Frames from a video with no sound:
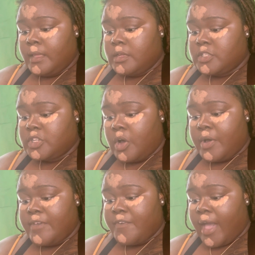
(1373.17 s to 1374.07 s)
So
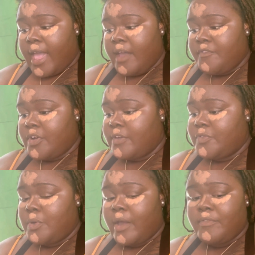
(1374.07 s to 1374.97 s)
if
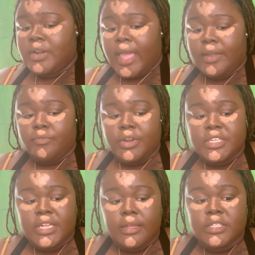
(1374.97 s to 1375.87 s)
you ever like
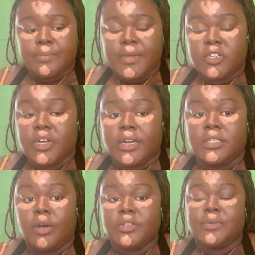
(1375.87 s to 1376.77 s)
reached out to me, try to
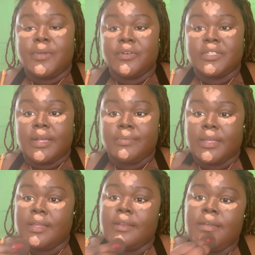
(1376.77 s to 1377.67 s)
talk to me or
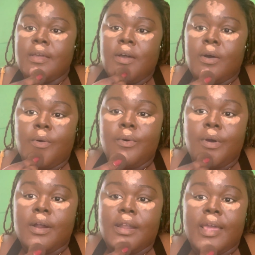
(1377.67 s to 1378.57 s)
something,
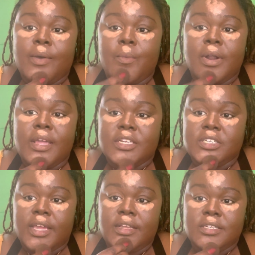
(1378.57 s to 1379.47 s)
or like want to
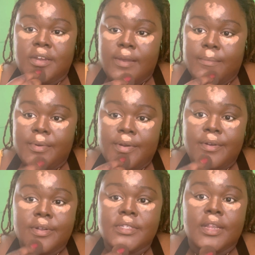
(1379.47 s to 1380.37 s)
exchange
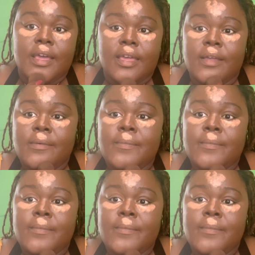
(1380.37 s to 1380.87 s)
numbers, like